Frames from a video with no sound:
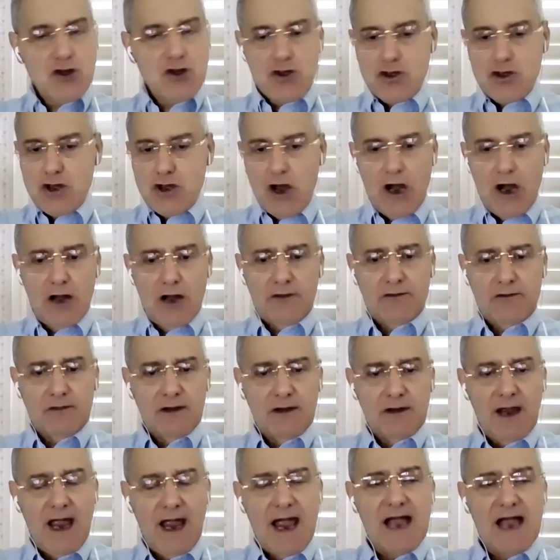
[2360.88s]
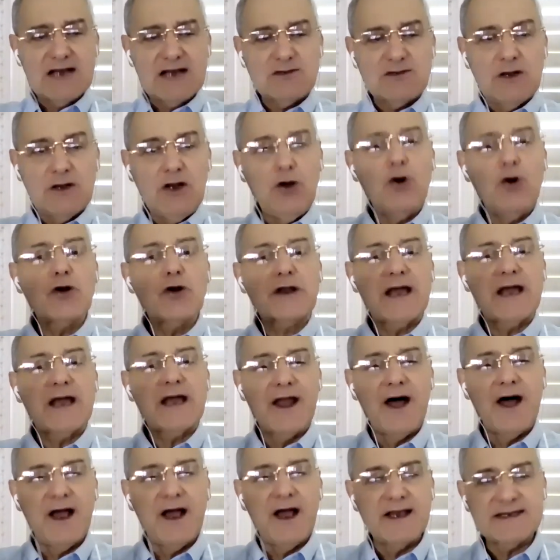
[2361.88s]
not actually
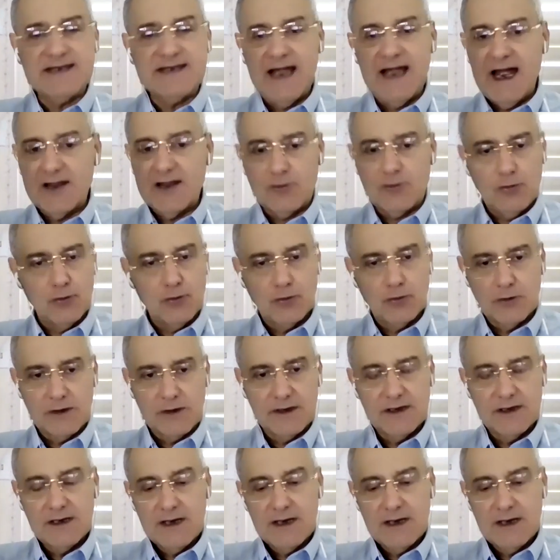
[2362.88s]
organized at all.